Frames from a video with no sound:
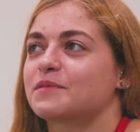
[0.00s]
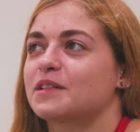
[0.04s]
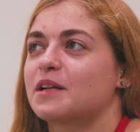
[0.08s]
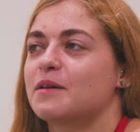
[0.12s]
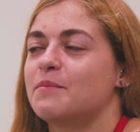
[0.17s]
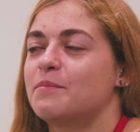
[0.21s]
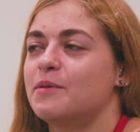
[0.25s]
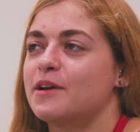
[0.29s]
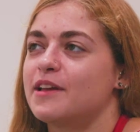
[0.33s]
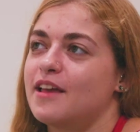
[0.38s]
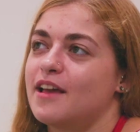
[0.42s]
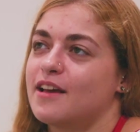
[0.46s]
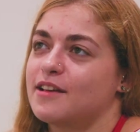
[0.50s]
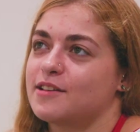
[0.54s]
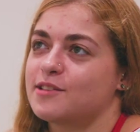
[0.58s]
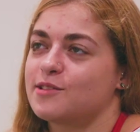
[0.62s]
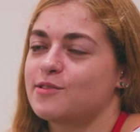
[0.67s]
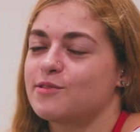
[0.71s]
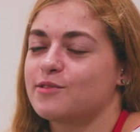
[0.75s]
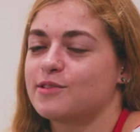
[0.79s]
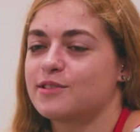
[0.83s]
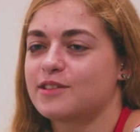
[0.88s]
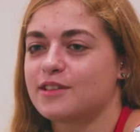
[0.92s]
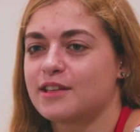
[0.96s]
But yeah,
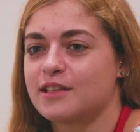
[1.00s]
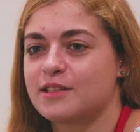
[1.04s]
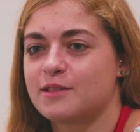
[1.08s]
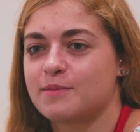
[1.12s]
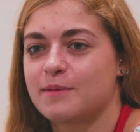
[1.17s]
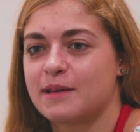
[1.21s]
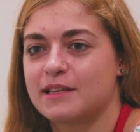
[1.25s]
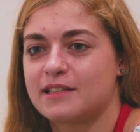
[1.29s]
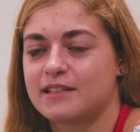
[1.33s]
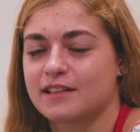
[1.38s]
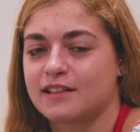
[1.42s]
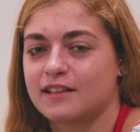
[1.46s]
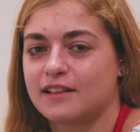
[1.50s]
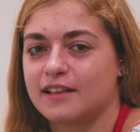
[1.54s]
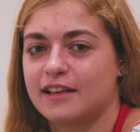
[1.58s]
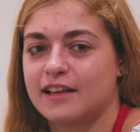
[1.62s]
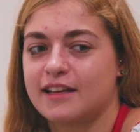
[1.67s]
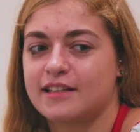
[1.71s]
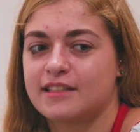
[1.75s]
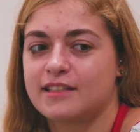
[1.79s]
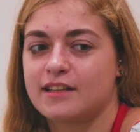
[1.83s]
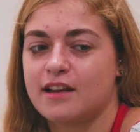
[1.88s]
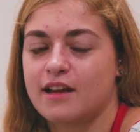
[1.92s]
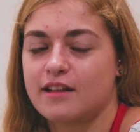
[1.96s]
so it's basically,
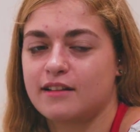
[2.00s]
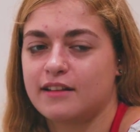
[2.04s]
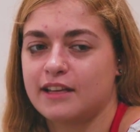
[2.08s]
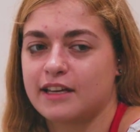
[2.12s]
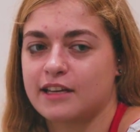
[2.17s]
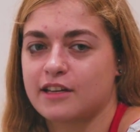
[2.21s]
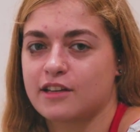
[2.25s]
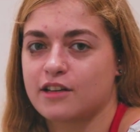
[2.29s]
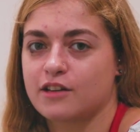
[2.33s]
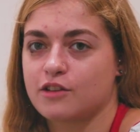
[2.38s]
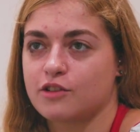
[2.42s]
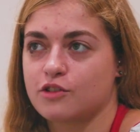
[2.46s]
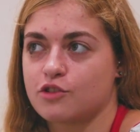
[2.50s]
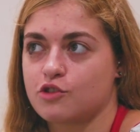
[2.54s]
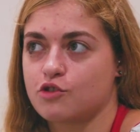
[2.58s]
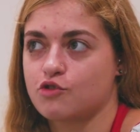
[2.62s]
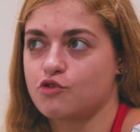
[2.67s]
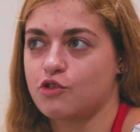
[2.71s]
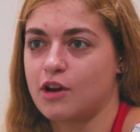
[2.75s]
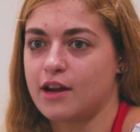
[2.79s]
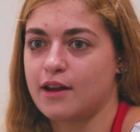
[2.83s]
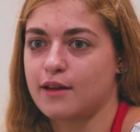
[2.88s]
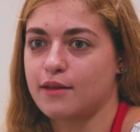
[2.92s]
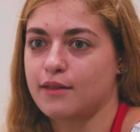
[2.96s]
it's not like
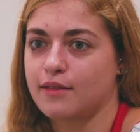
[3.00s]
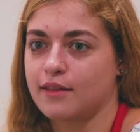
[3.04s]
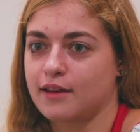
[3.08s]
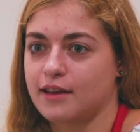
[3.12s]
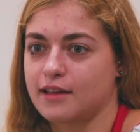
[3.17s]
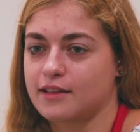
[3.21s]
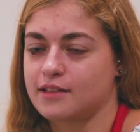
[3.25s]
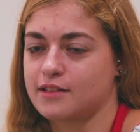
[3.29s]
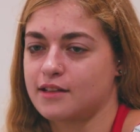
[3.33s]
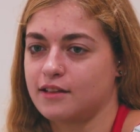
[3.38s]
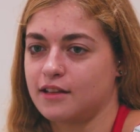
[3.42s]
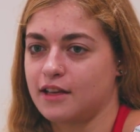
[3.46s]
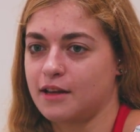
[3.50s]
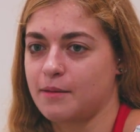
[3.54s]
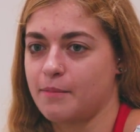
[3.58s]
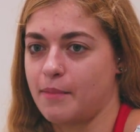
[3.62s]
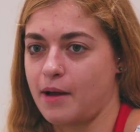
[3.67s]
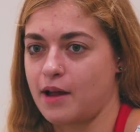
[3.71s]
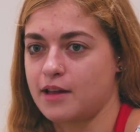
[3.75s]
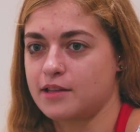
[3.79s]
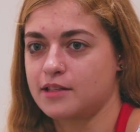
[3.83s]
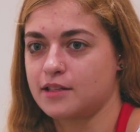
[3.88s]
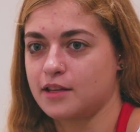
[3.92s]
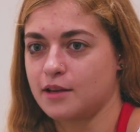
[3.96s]
strength, like it's not like
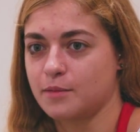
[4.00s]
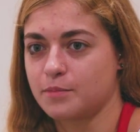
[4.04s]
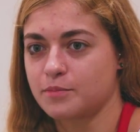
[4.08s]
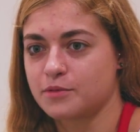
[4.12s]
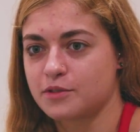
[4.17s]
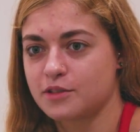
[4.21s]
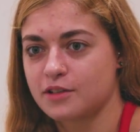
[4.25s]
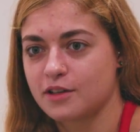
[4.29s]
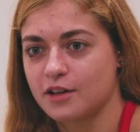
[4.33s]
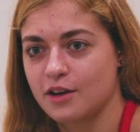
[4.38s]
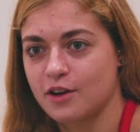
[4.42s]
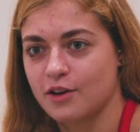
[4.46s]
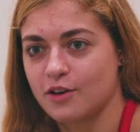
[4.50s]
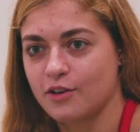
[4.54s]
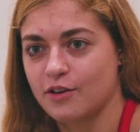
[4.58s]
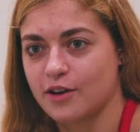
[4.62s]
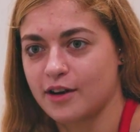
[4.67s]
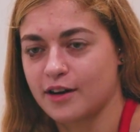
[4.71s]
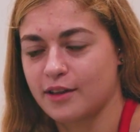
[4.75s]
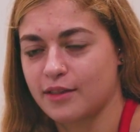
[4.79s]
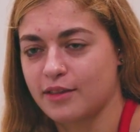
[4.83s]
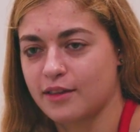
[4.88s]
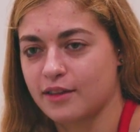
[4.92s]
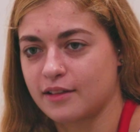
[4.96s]
biceps or
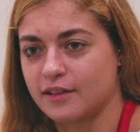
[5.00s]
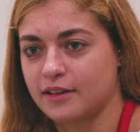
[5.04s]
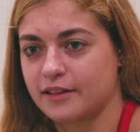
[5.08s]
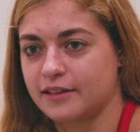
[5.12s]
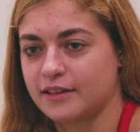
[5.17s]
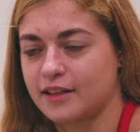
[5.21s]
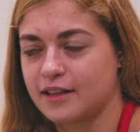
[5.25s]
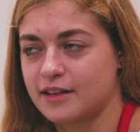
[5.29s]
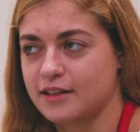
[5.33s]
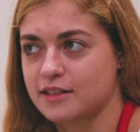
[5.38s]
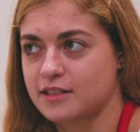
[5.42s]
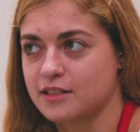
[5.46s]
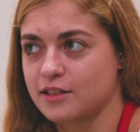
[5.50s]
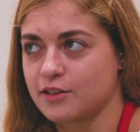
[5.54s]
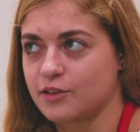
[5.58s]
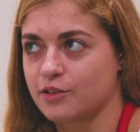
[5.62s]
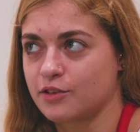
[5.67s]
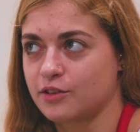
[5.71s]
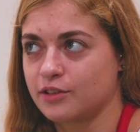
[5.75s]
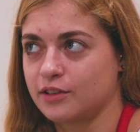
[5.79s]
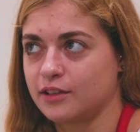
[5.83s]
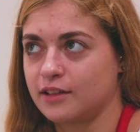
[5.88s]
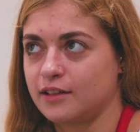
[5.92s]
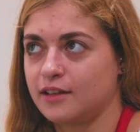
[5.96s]
anything like that. It's
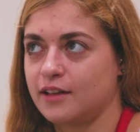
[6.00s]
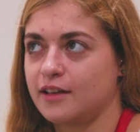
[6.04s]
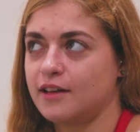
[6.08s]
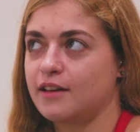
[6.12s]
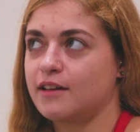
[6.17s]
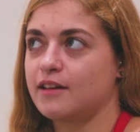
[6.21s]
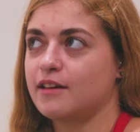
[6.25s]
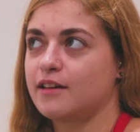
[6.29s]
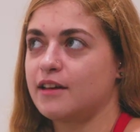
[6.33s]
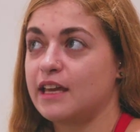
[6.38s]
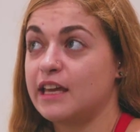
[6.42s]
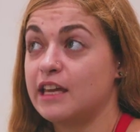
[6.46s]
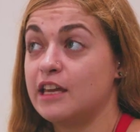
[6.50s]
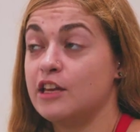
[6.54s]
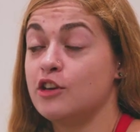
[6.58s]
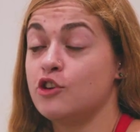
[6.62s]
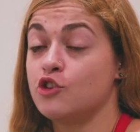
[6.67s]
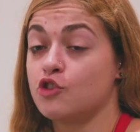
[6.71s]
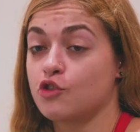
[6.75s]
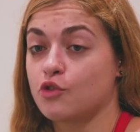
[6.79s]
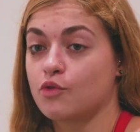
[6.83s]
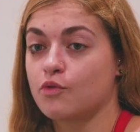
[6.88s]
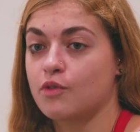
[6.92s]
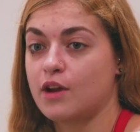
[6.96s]
literally like,
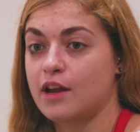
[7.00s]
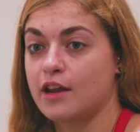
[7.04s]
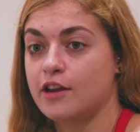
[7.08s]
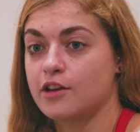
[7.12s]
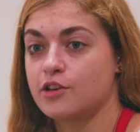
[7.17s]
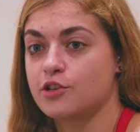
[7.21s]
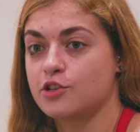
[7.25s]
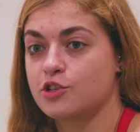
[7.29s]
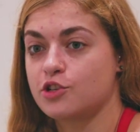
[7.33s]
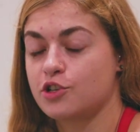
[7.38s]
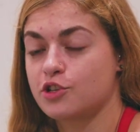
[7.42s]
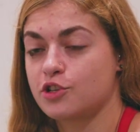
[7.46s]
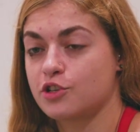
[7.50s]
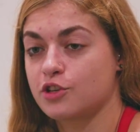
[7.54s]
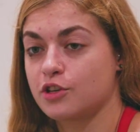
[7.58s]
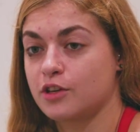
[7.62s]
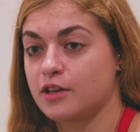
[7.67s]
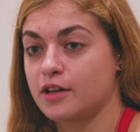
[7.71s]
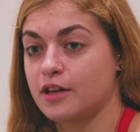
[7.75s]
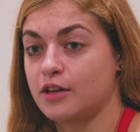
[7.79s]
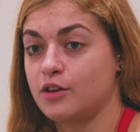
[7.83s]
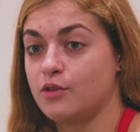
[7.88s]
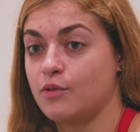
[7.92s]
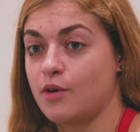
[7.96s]
in your
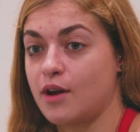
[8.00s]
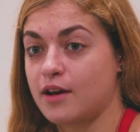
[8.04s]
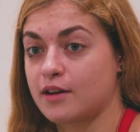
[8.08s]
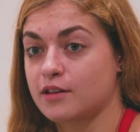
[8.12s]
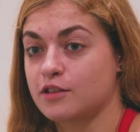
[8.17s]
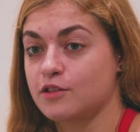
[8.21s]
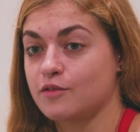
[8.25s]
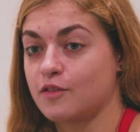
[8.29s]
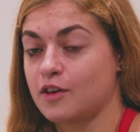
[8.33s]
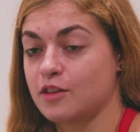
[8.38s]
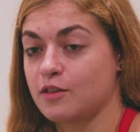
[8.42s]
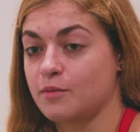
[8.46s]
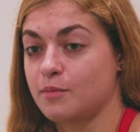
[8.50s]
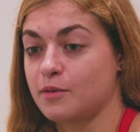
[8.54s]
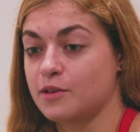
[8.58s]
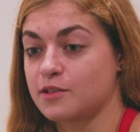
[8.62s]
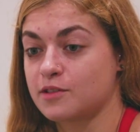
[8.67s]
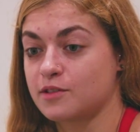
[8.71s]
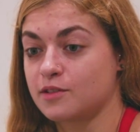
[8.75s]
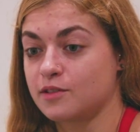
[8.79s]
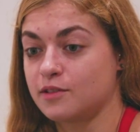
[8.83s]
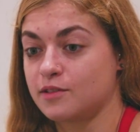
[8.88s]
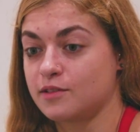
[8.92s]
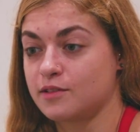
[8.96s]
range, can you activate the
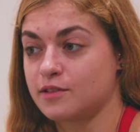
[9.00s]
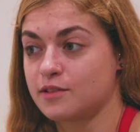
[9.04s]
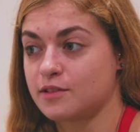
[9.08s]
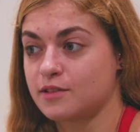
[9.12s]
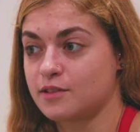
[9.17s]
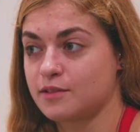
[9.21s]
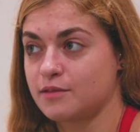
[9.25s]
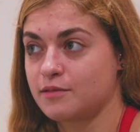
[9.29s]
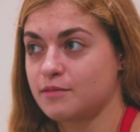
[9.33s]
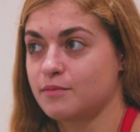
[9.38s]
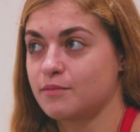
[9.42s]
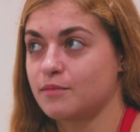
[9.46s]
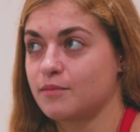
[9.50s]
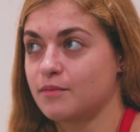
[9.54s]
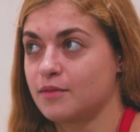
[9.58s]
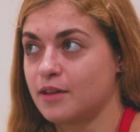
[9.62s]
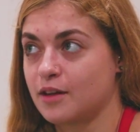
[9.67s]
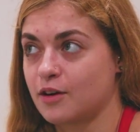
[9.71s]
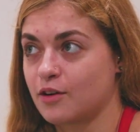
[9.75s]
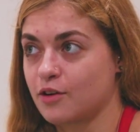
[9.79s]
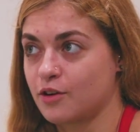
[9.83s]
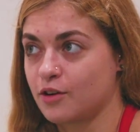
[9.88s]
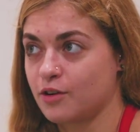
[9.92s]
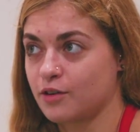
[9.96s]
muscles
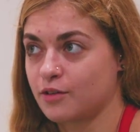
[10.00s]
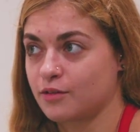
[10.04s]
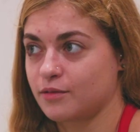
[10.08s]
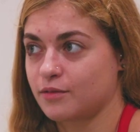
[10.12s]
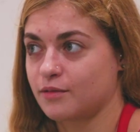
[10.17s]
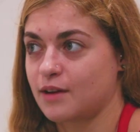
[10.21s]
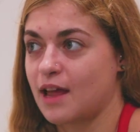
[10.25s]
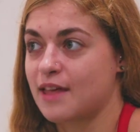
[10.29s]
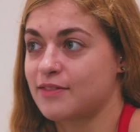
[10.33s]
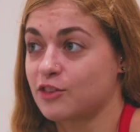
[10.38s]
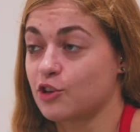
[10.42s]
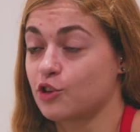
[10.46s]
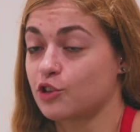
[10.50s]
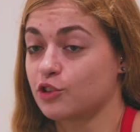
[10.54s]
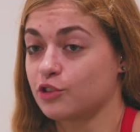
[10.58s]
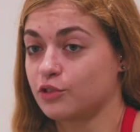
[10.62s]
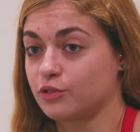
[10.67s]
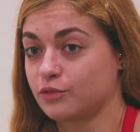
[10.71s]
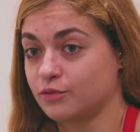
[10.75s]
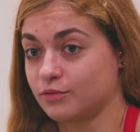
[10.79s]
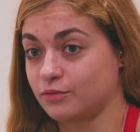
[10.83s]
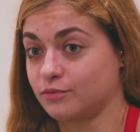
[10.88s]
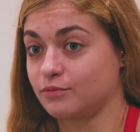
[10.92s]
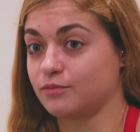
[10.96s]
that are at
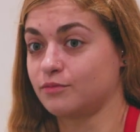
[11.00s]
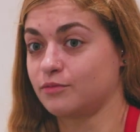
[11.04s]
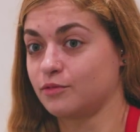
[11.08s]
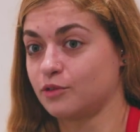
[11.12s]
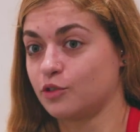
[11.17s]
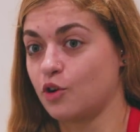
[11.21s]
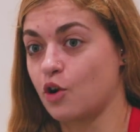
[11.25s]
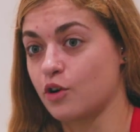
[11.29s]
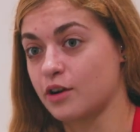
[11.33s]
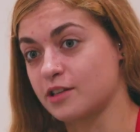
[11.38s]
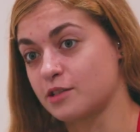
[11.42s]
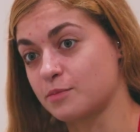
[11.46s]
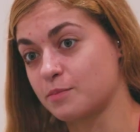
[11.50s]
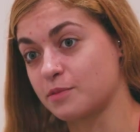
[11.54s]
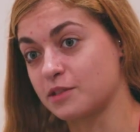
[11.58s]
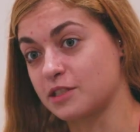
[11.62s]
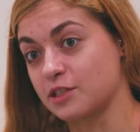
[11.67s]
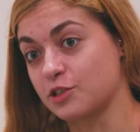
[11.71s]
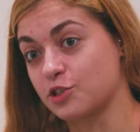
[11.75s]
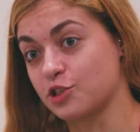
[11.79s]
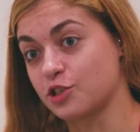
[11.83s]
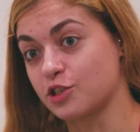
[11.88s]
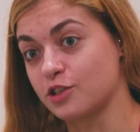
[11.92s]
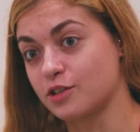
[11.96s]
their longest
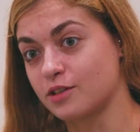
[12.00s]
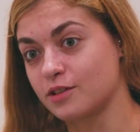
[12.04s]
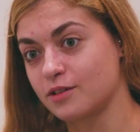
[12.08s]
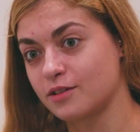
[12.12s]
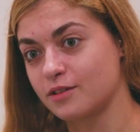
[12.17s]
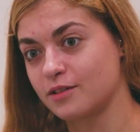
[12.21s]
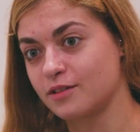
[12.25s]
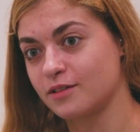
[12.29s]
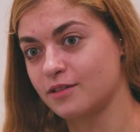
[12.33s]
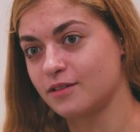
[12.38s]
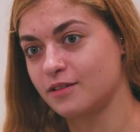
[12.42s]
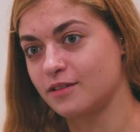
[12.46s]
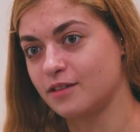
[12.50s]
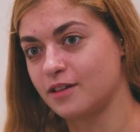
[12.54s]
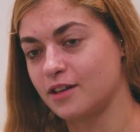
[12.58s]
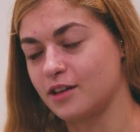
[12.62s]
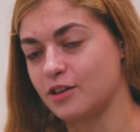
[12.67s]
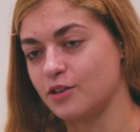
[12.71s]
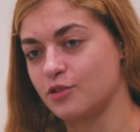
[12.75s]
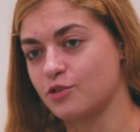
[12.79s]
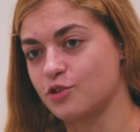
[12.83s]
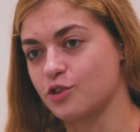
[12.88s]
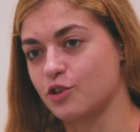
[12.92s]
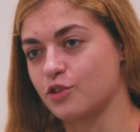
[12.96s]
position? Can
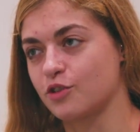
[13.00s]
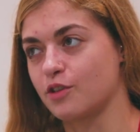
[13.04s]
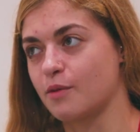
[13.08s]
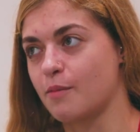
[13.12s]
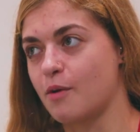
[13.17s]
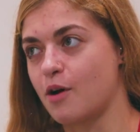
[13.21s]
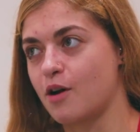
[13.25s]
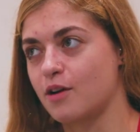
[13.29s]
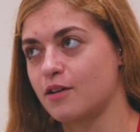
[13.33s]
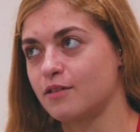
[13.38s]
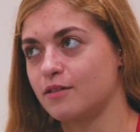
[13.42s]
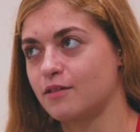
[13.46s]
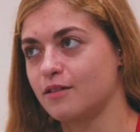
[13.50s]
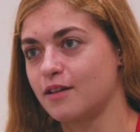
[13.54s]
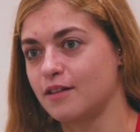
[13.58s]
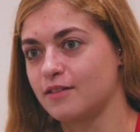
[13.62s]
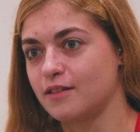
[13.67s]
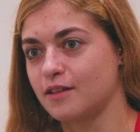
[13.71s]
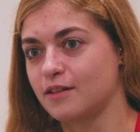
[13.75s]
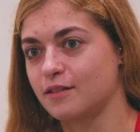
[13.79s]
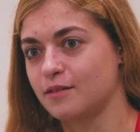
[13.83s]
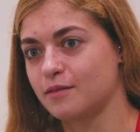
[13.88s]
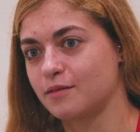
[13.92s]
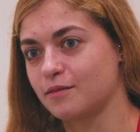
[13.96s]
you turn them on?
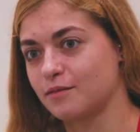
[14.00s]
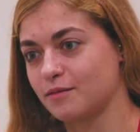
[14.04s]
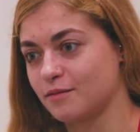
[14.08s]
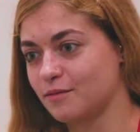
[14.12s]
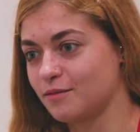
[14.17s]
And then